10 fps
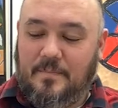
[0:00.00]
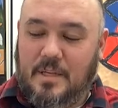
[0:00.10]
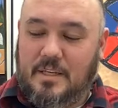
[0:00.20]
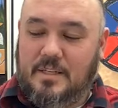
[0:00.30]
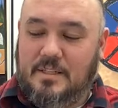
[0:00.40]

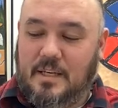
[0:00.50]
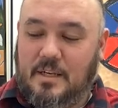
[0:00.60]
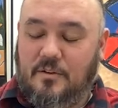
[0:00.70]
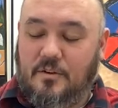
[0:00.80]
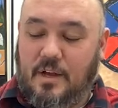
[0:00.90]
And to say
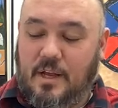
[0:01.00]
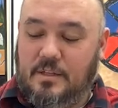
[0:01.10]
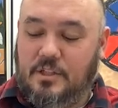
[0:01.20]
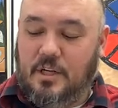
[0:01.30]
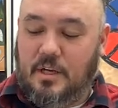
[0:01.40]

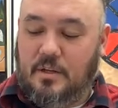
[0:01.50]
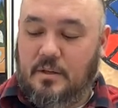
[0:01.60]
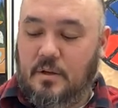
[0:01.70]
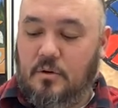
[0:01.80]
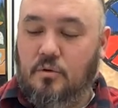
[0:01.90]
grandchild,
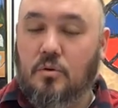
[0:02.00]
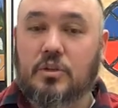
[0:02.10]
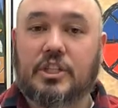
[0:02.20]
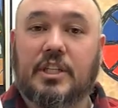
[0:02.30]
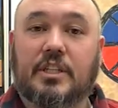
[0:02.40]
no
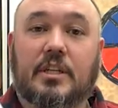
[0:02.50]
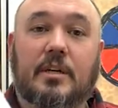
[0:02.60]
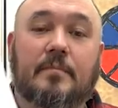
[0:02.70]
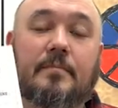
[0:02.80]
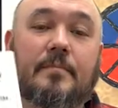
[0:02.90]

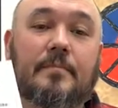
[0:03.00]
shishim,